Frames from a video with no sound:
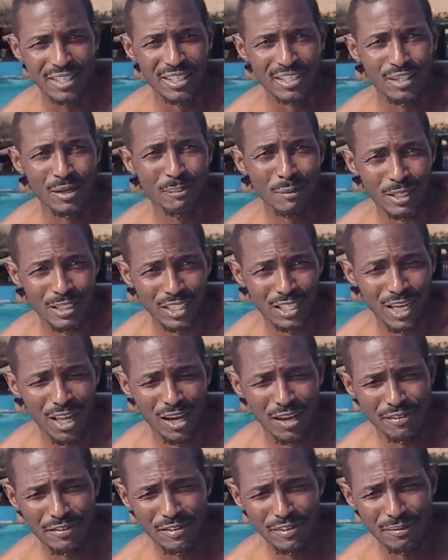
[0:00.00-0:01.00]
So much
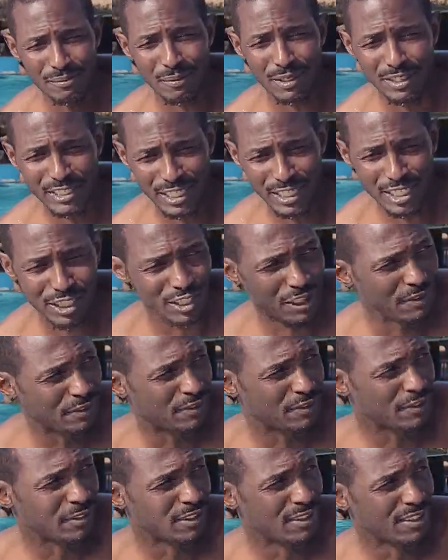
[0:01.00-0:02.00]
love, much energy
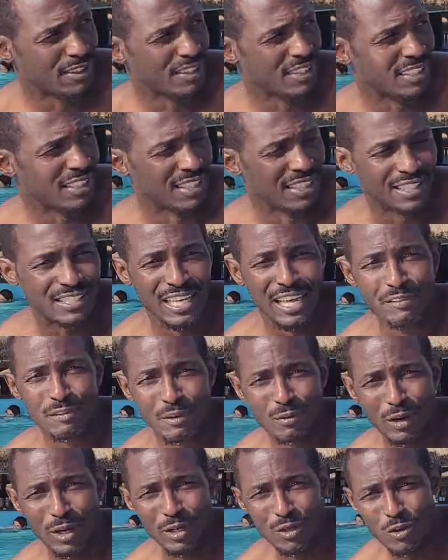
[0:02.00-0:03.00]

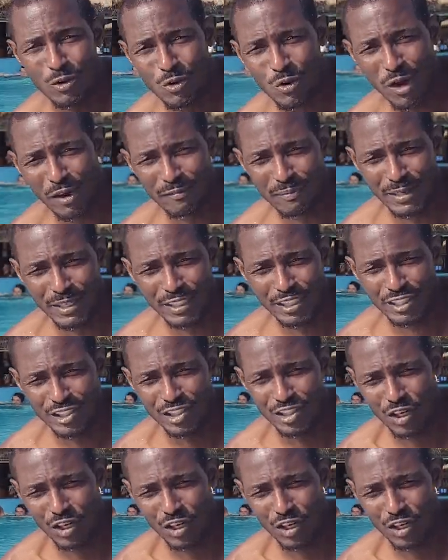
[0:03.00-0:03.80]
everyone who have been